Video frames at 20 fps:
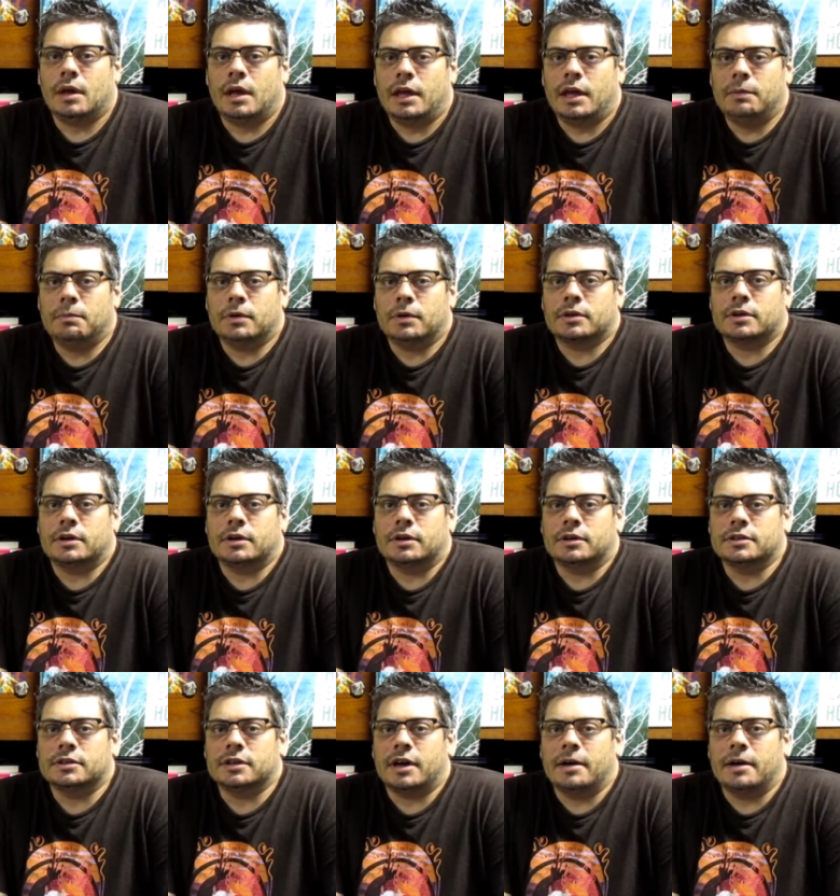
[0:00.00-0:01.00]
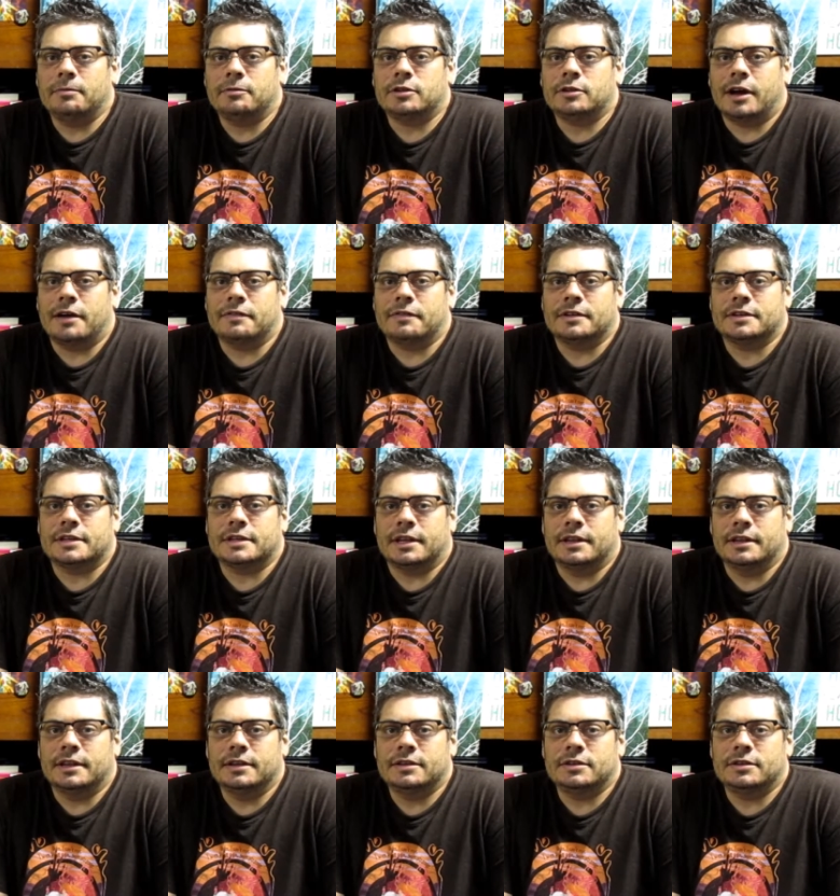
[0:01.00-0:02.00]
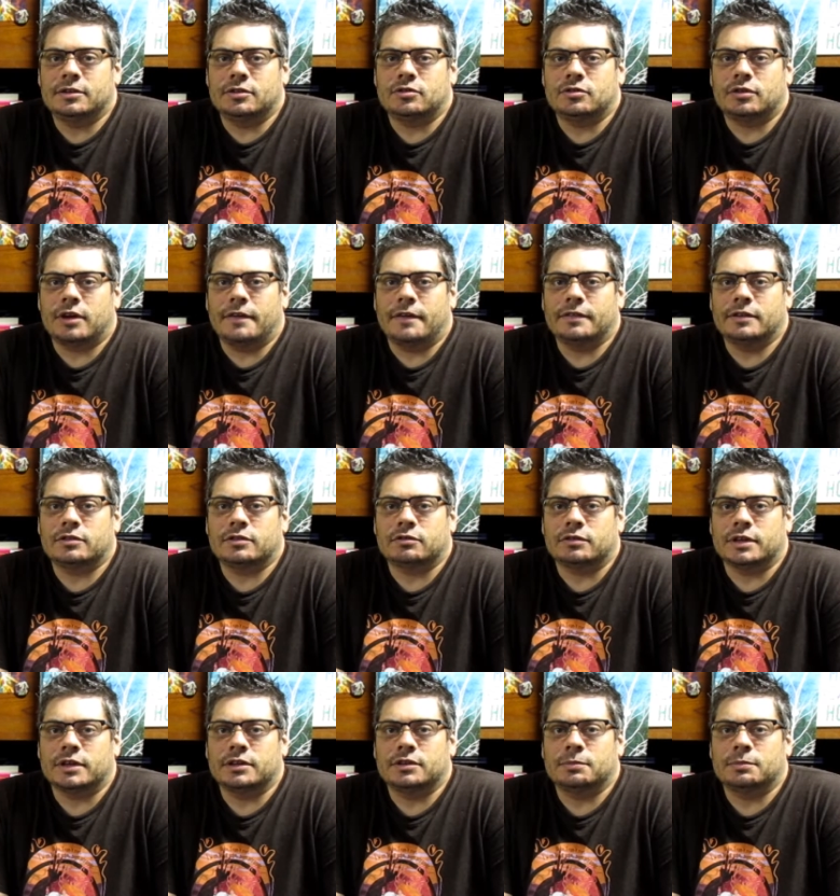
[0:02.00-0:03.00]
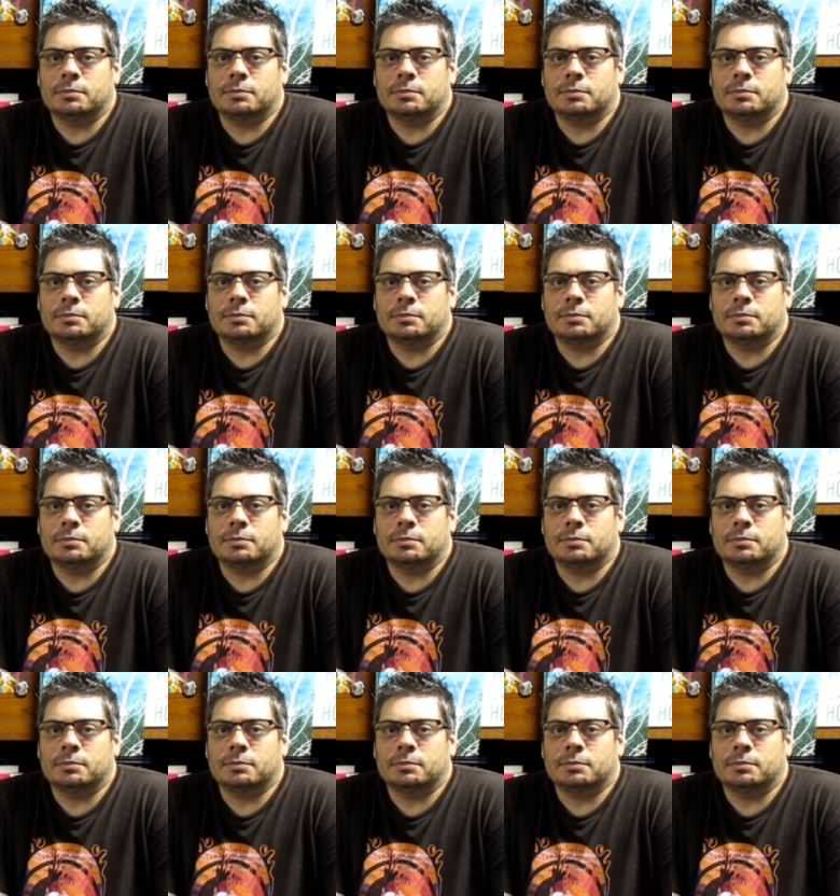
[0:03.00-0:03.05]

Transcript: Hey book nerds, I'm Travis and this is Travis Reads